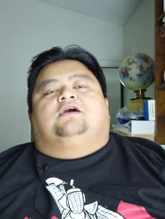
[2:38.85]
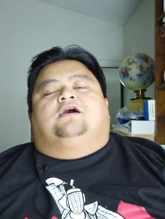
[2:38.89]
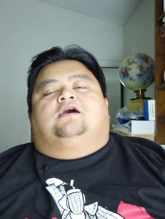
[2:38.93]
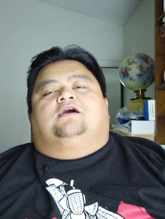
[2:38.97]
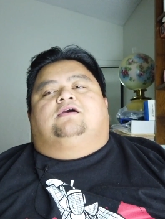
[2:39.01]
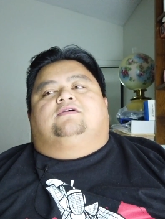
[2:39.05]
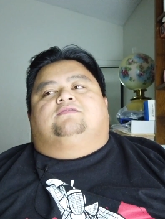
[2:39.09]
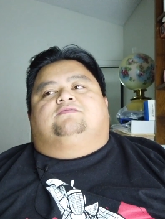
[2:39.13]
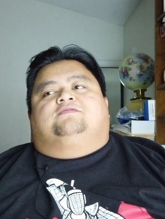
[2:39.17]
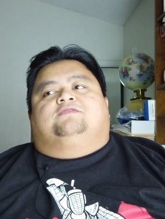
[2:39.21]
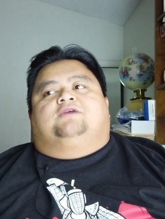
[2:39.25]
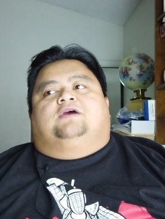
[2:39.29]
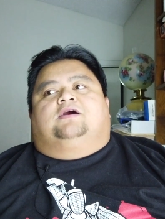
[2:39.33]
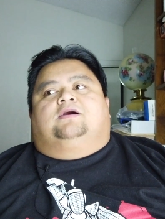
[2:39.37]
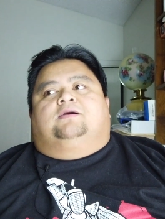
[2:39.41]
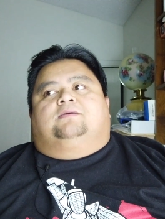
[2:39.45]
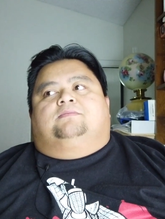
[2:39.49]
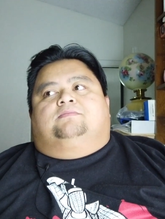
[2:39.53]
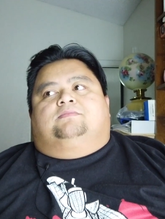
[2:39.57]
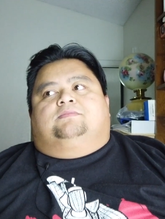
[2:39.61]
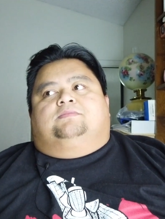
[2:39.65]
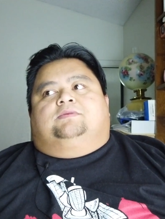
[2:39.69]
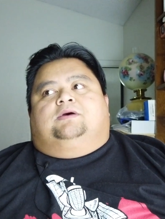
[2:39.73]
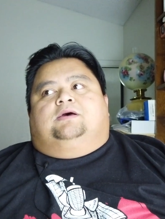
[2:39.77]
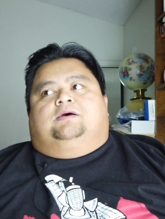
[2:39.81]

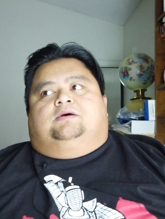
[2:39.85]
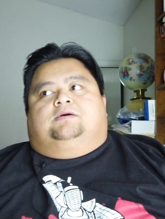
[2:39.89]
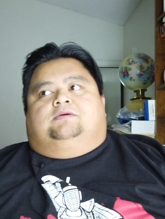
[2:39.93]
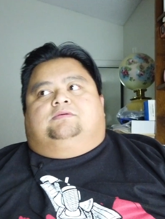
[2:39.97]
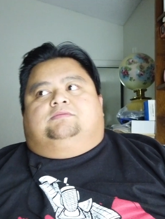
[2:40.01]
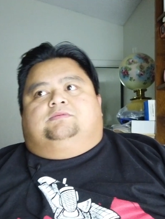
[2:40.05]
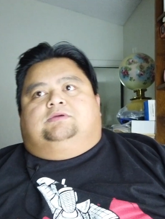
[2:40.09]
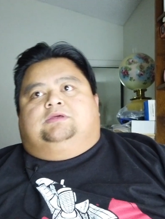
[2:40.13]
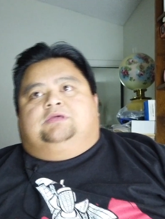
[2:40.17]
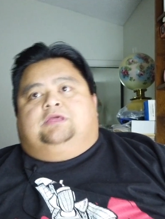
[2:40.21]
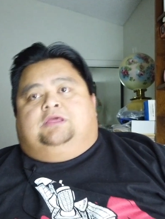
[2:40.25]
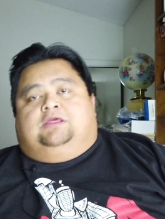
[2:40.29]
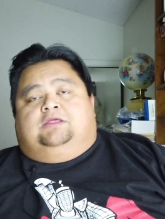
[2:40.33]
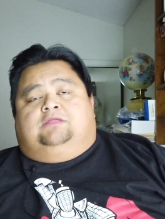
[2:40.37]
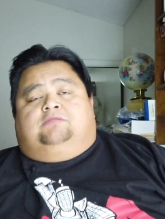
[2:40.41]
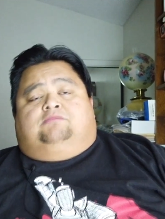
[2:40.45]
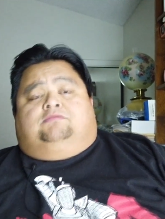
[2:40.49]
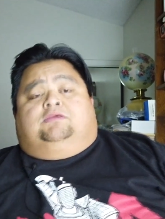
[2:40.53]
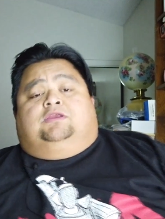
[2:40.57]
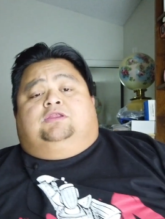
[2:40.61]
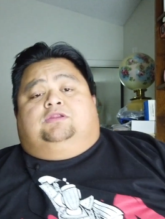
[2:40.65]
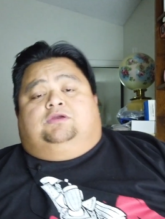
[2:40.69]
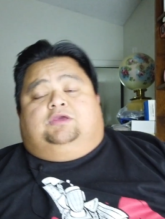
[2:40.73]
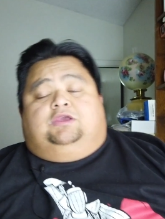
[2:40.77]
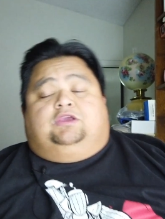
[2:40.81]

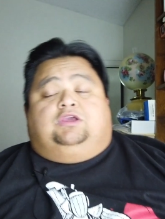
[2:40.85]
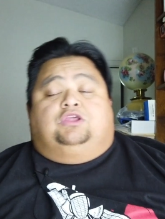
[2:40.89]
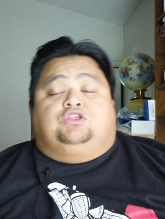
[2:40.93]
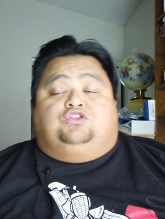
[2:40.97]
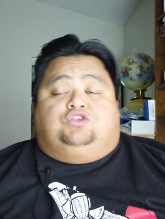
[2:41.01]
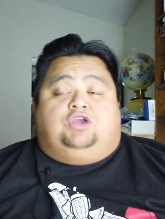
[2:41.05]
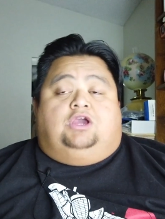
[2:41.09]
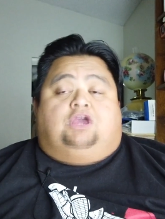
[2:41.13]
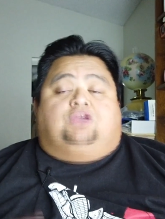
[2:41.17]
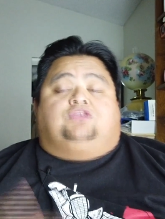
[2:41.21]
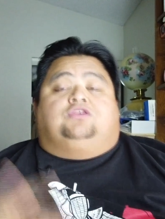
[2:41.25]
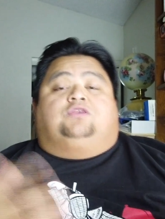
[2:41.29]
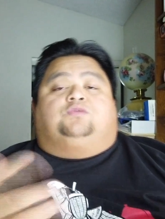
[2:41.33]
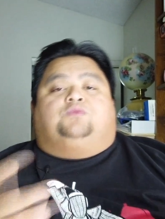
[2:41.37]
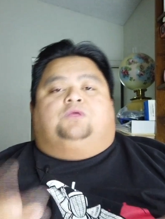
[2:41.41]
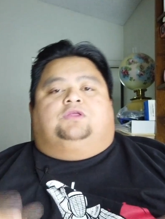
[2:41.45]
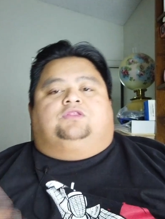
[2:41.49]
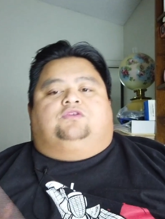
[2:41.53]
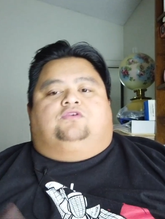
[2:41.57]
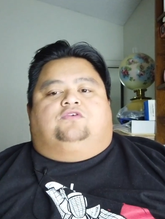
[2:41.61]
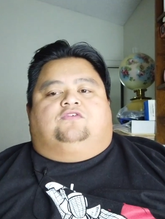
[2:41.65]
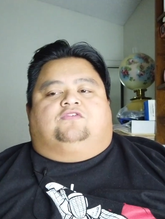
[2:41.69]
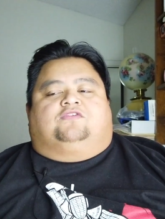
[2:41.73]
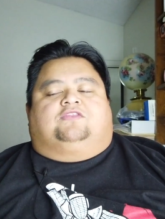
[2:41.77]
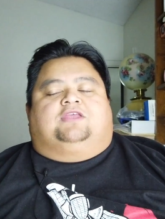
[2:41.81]
in conjunction
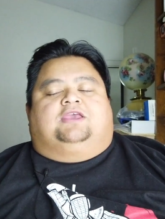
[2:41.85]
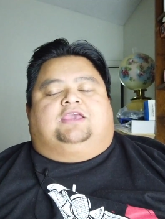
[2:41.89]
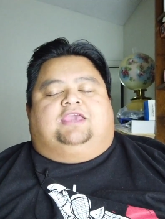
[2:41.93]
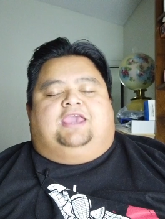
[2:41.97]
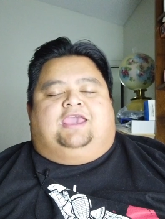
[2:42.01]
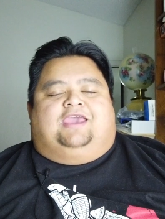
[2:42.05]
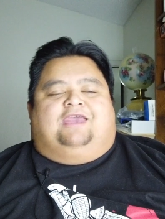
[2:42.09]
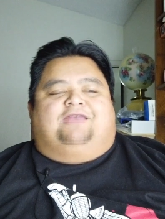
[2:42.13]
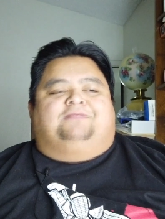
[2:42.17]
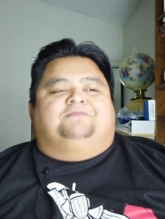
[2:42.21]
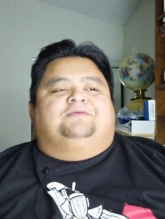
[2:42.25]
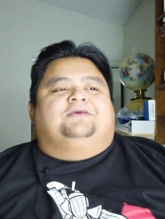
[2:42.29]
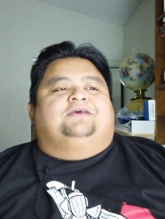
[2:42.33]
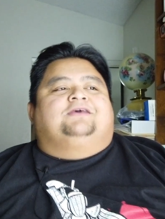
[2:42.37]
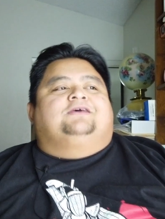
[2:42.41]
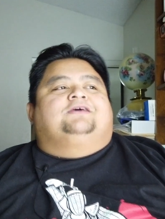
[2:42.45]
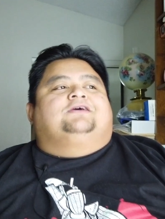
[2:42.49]
with your stick hand.